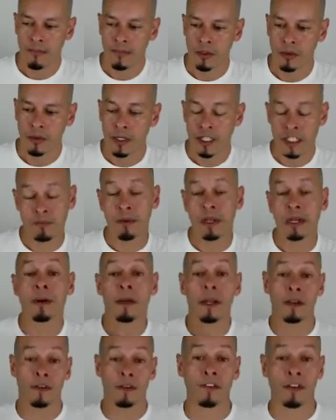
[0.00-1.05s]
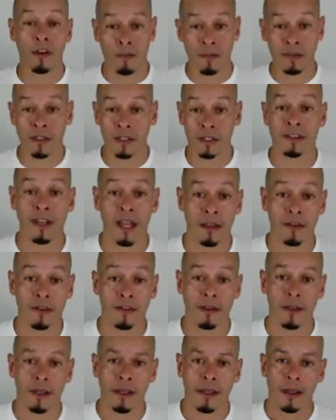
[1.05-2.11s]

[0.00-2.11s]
to experience some success.